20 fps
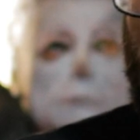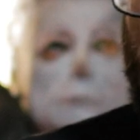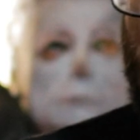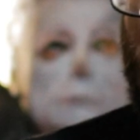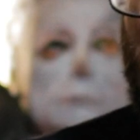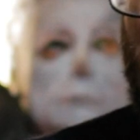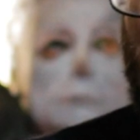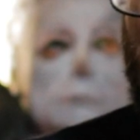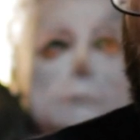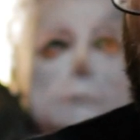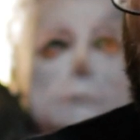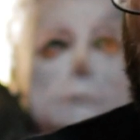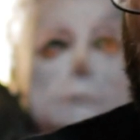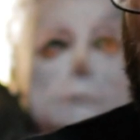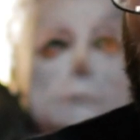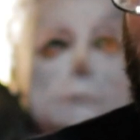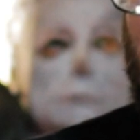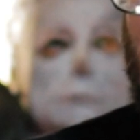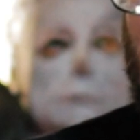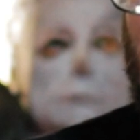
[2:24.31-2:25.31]

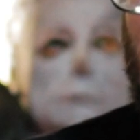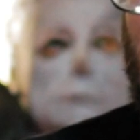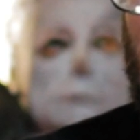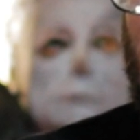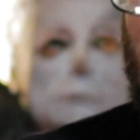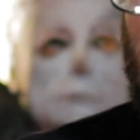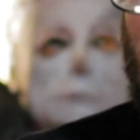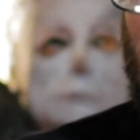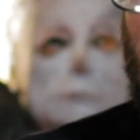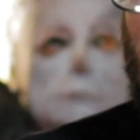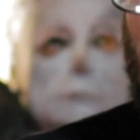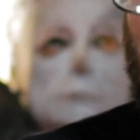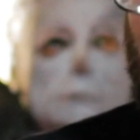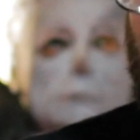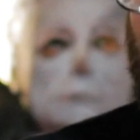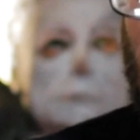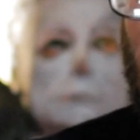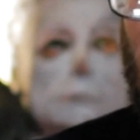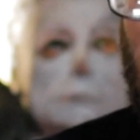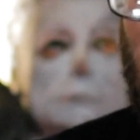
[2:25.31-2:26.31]

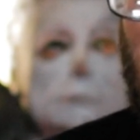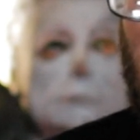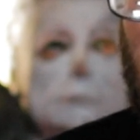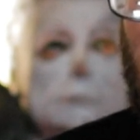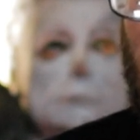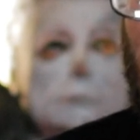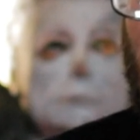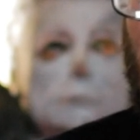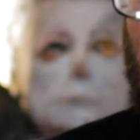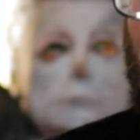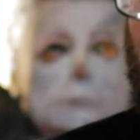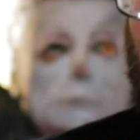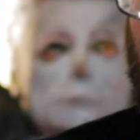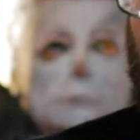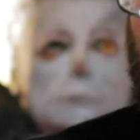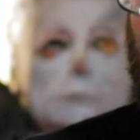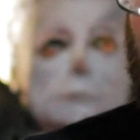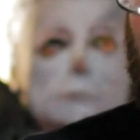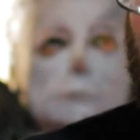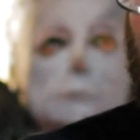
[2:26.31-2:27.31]

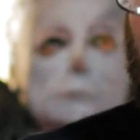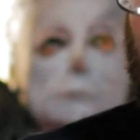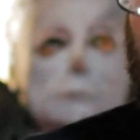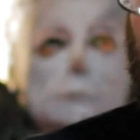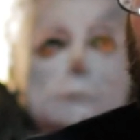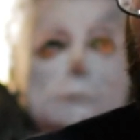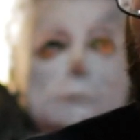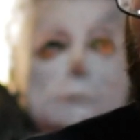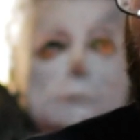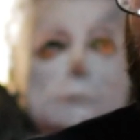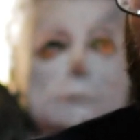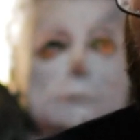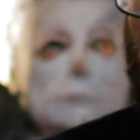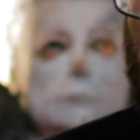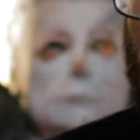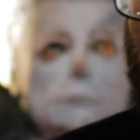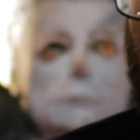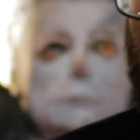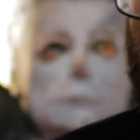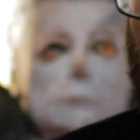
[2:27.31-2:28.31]

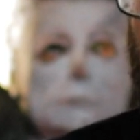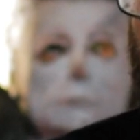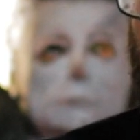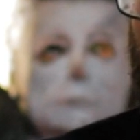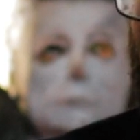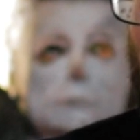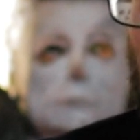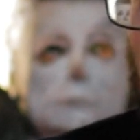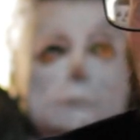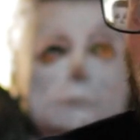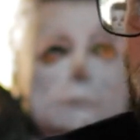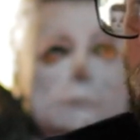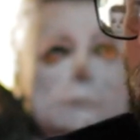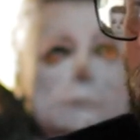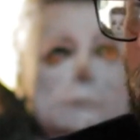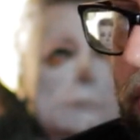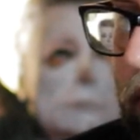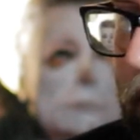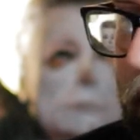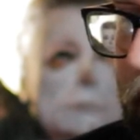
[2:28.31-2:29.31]

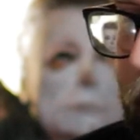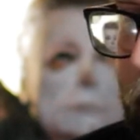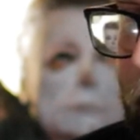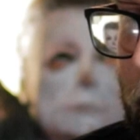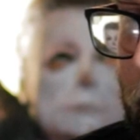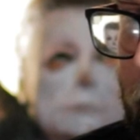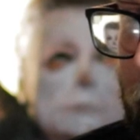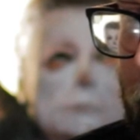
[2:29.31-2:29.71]
(silent)